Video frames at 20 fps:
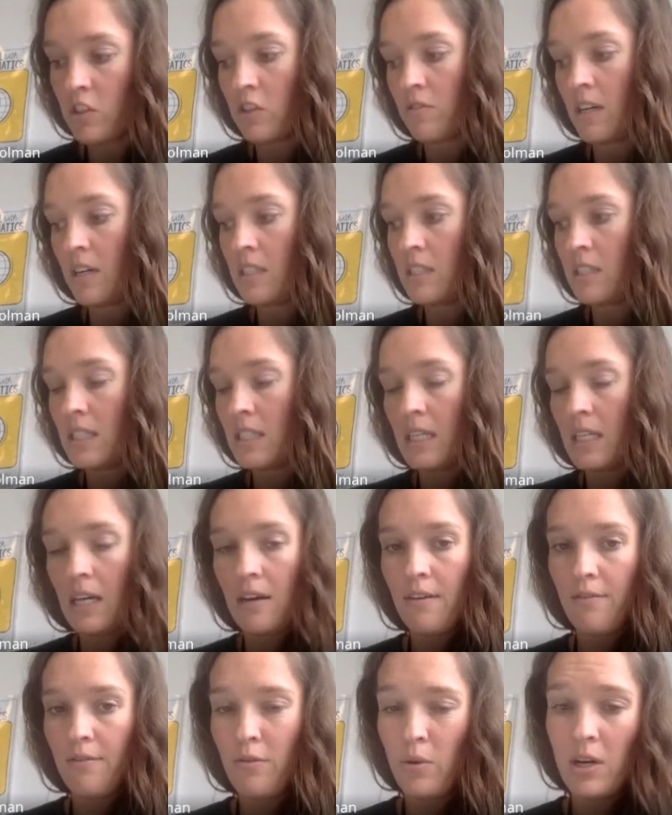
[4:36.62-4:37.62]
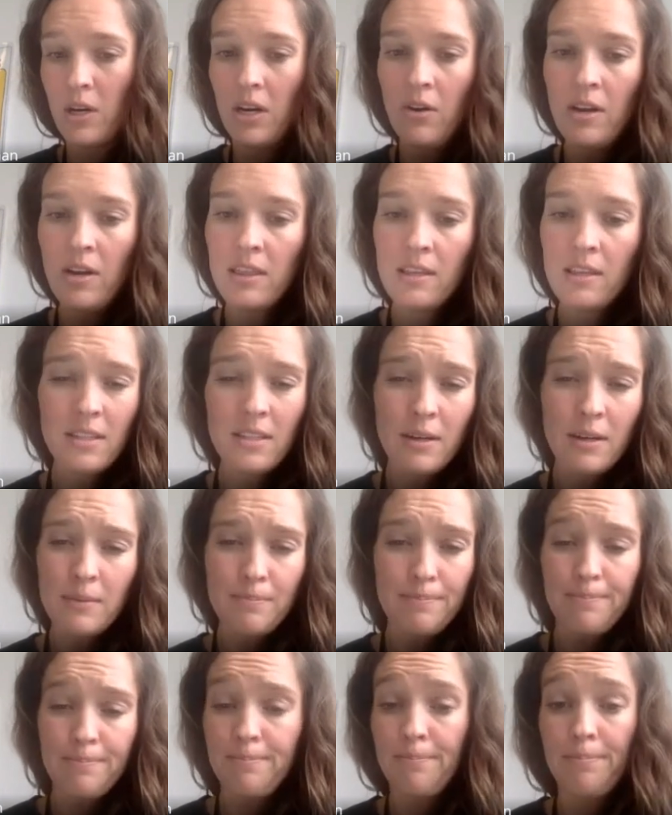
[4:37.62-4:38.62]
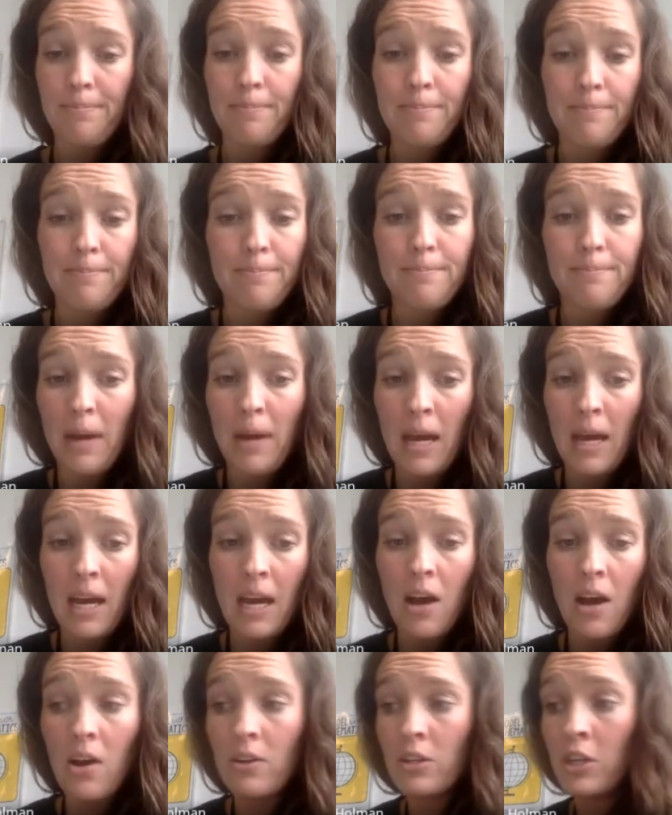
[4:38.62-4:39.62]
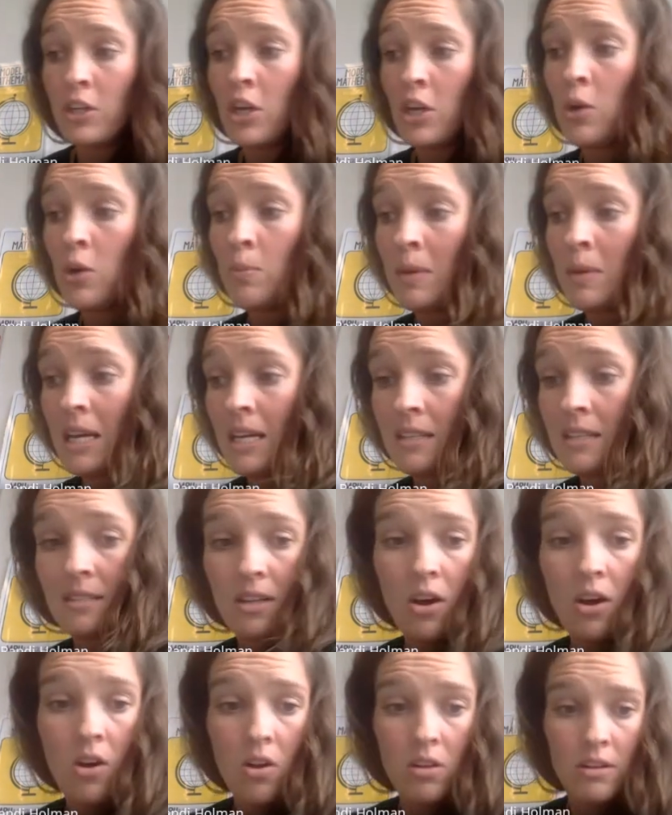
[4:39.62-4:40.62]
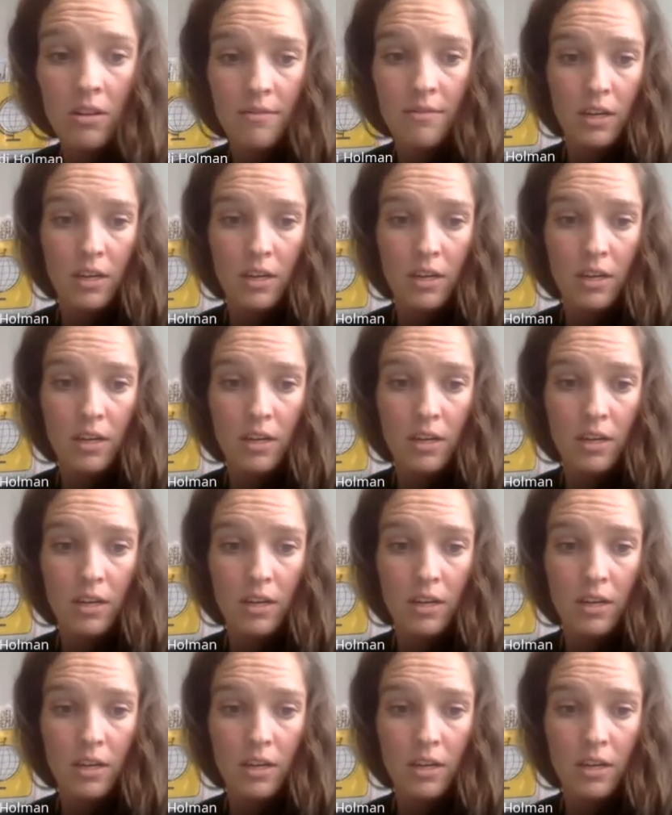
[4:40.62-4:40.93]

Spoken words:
rates here for you. And these are by no means all of the